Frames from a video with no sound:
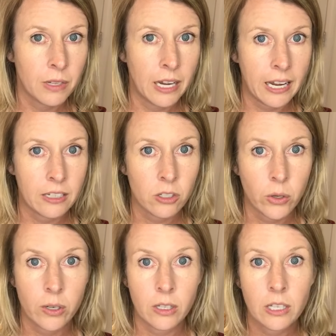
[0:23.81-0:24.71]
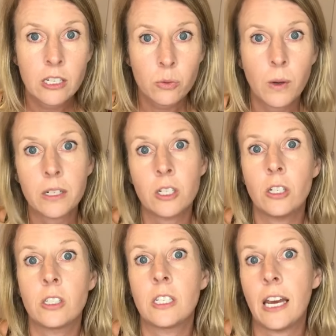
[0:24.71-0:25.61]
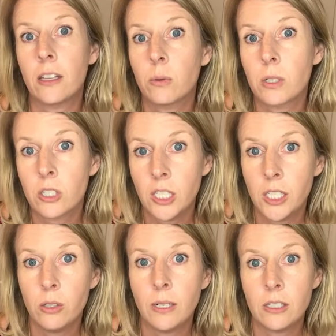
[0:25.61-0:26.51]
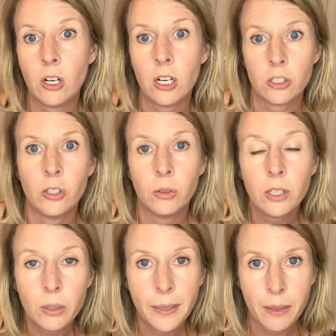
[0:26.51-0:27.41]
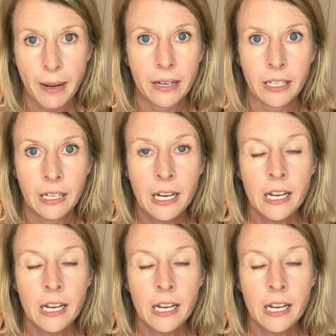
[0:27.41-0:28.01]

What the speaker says: And so I at least want to say the word to you and talk to you a little bit about it